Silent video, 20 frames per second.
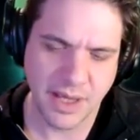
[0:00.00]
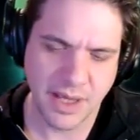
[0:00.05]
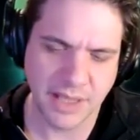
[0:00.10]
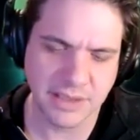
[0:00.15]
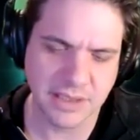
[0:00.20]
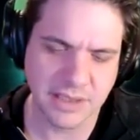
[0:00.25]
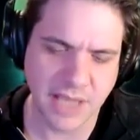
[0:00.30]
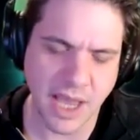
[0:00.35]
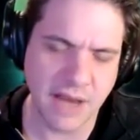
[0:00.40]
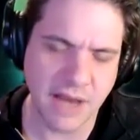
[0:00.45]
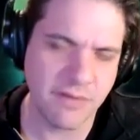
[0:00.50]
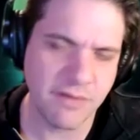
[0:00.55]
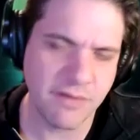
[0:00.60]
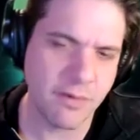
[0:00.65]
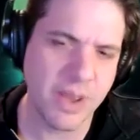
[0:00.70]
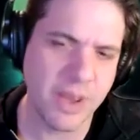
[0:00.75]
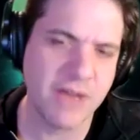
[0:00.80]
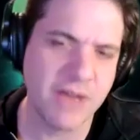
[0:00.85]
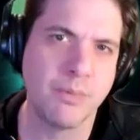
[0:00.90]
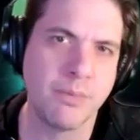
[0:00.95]
it's kind of a
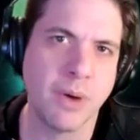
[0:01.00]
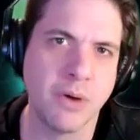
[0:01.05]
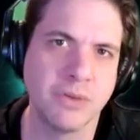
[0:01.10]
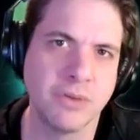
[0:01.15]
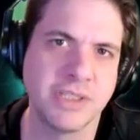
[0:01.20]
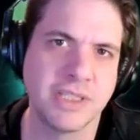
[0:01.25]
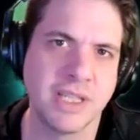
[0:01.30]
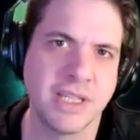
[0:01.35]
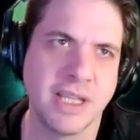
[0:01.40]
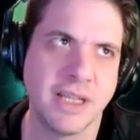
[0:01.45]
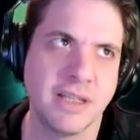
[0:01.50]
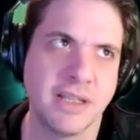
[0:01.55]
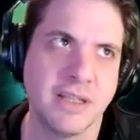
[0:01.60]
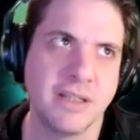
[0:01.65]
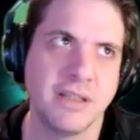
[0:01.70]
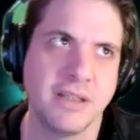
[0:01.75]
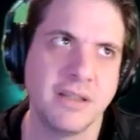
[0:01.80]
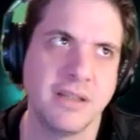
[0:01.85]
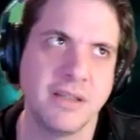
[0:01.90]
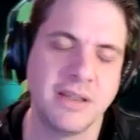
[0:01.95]
way of boasting
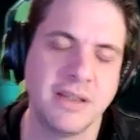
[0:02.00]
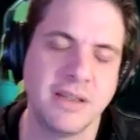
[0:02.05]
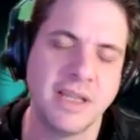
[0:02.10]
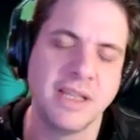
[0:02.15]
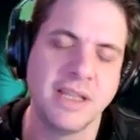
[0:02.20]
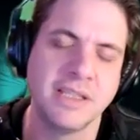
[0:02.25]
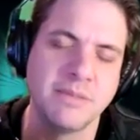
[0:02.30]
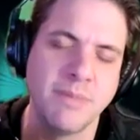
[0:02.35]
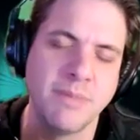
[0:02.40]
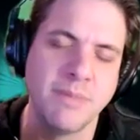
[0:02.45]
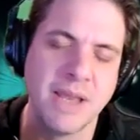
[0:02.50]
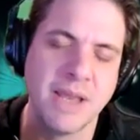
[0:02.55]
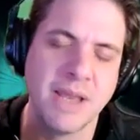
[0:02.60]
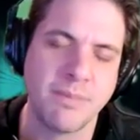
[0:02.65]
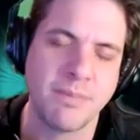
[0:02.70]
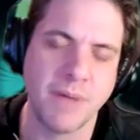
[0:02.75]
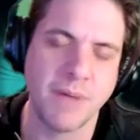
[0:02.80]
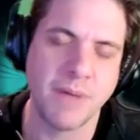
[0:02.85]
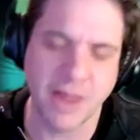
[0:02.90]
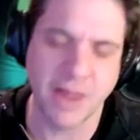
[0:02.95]
that he's made
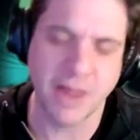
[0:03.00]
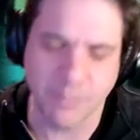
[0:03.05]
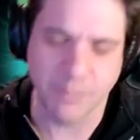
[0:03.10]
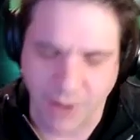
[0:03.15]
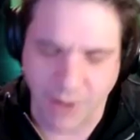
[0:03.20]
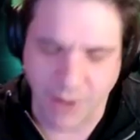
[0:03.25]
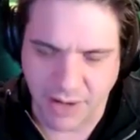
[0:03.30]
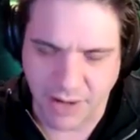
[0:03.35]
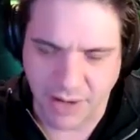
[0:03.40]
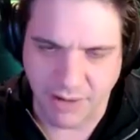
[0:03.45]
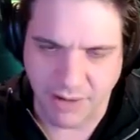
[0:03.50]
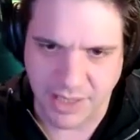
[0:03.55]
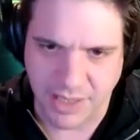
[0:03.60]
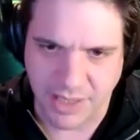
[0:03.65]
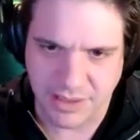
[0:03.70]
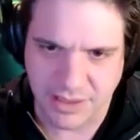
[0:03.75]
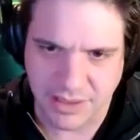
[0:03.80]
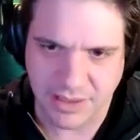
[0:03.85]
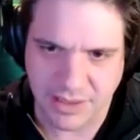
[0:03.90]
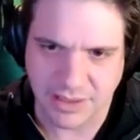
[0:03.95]
a lot of
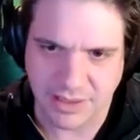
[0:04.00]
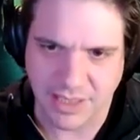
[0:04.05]
progress to say